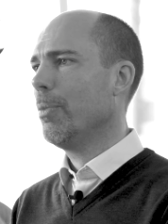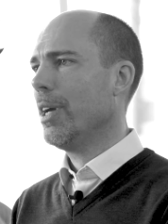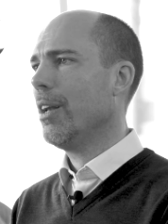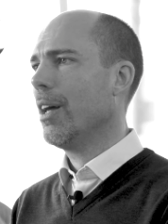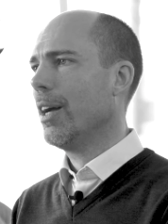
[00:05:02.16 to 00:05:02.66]

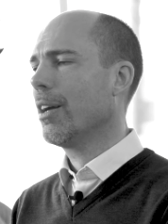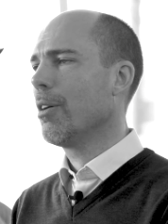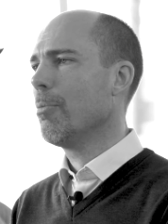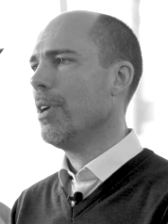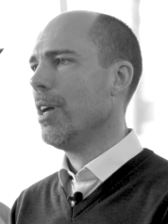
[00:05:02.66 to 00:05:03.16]
be like a
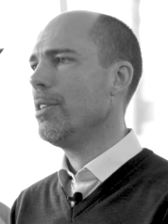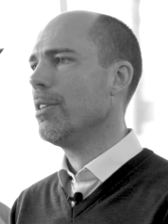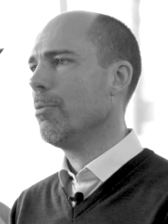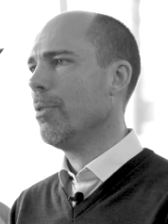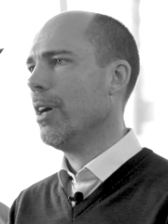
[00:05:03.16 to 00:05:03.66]

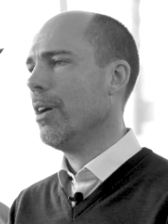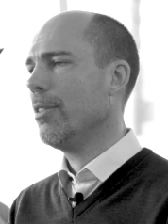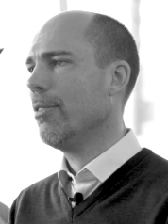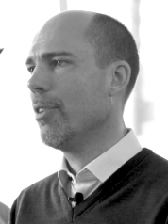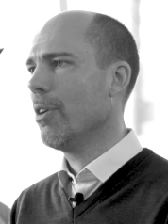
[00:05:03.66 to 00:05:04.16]
combination with
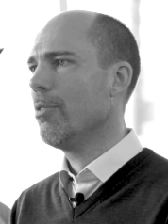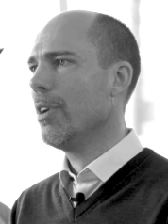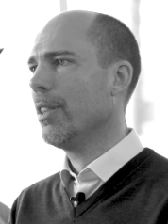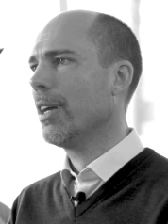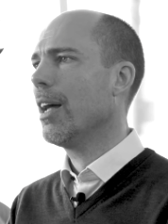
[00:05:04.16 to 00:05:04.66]
the phone
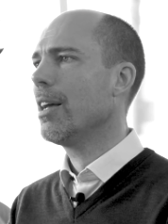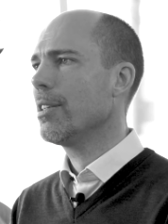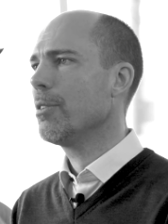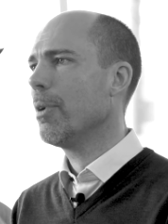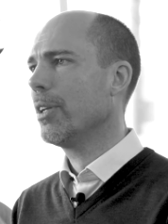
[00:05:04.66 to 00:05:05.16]
and the
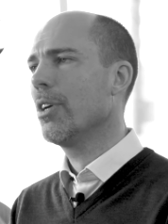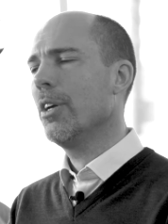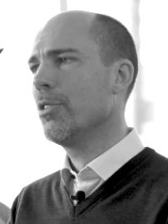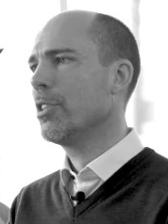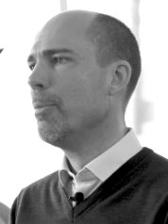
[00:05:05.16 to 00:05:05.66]
glasses. But
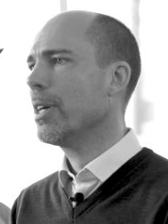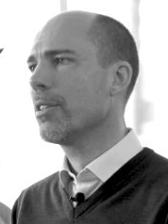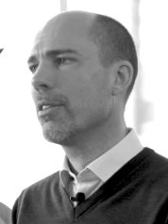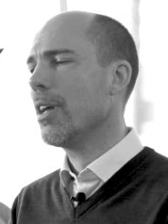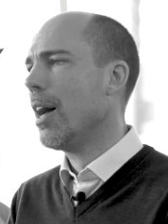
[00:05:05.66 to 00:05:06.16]
to some
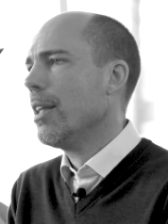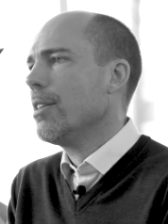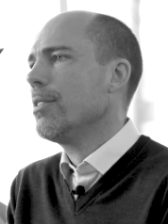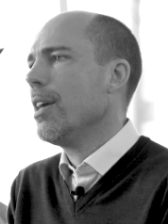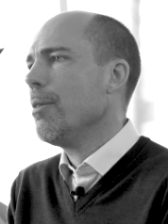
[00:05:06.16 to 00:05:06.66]
extent, uh, at
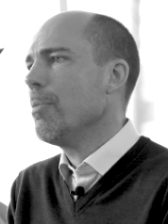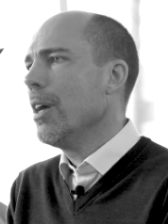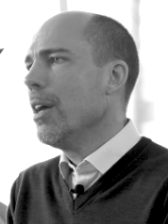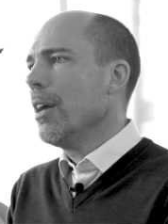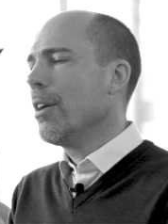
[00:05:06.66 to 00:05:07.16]
the same,
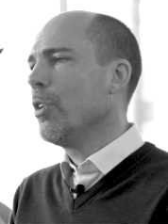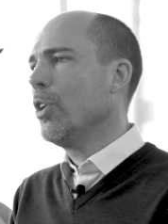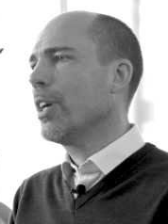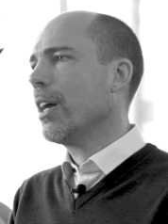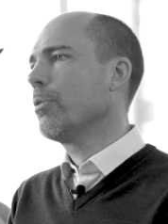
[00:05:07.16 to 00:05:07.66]
if you
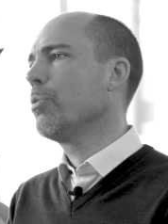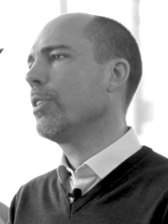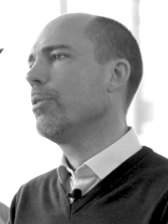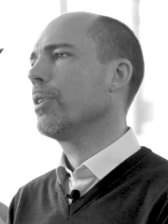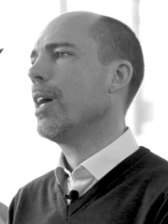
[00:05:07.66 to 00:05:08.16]
look at
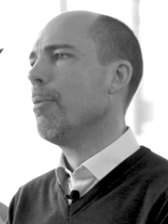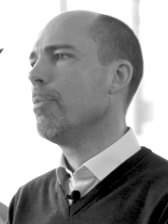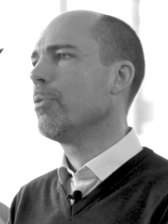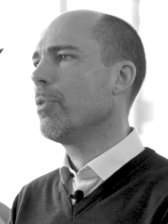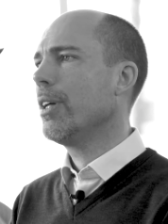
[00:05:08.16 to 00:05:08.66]
what what
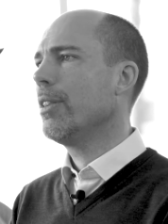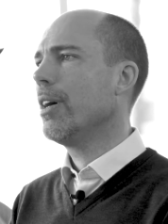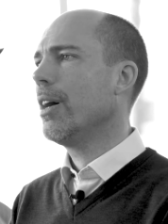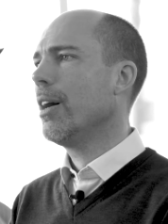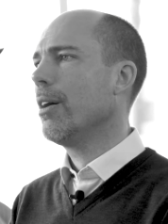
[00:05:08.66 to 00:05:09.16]
happened with
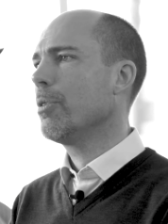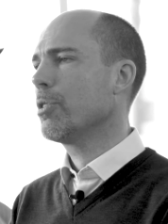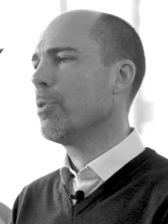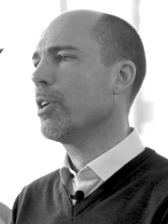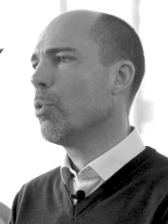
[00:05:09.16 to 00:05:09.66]
uh, with
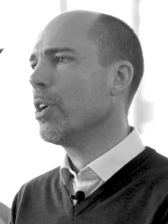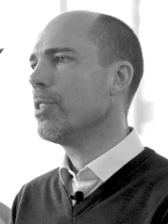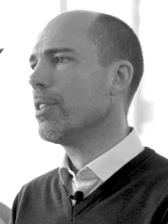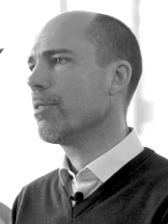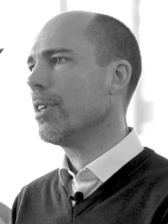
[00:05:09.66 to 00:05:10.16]
smart
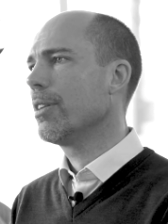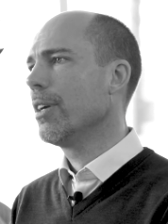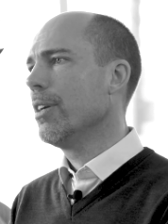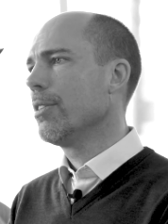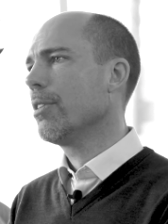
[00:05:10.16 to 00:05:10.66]
watches, right?
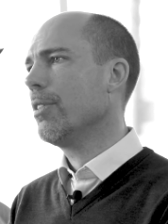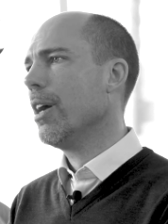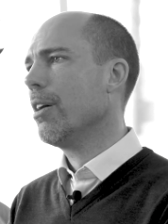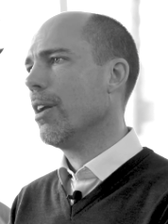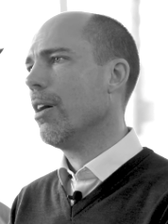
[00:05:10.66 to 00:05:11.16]
Yeah. So they
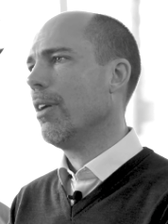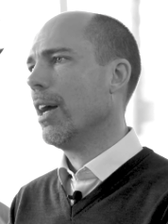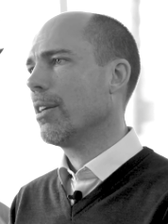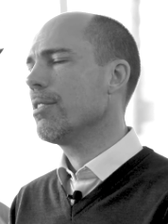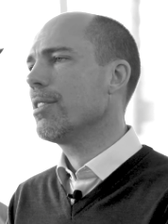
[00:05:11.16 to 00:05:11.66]
are now
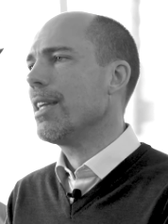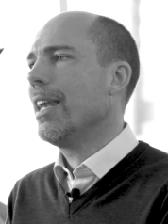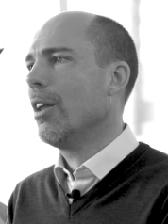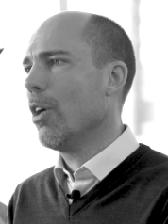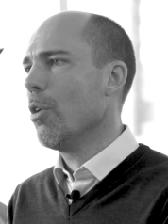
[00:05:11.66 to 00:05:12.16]
like
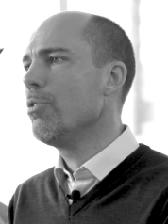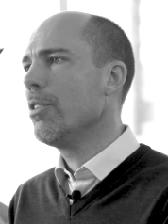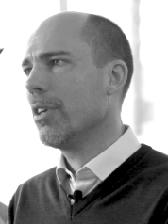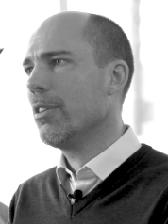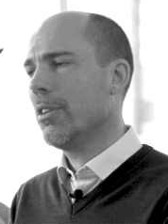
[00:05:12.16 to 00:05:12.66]
standalone
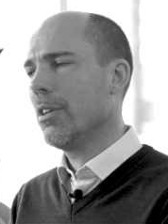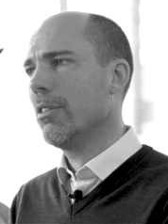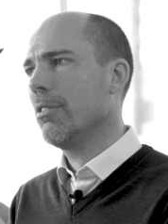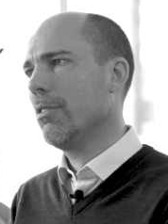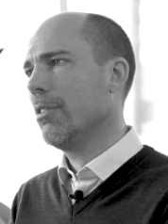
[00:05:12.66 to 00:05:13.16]
in
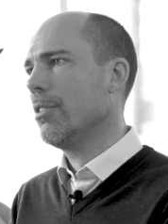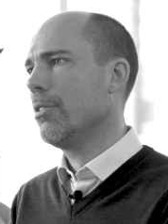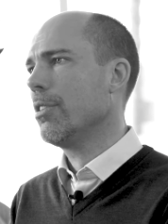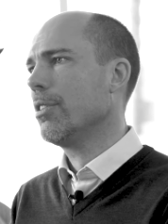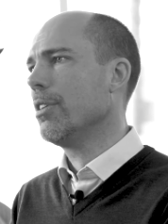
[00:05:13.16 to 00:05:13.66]
in uh,
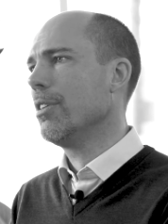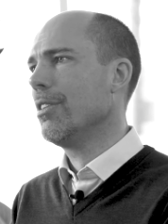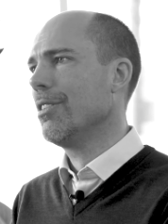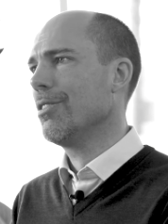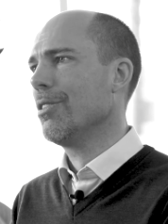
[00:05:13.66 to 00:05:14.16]

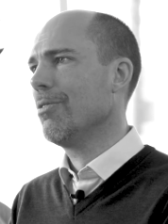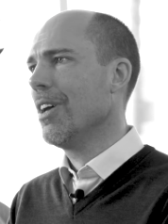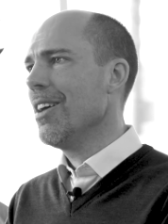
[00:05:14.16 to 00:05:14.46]
certain uh, sort of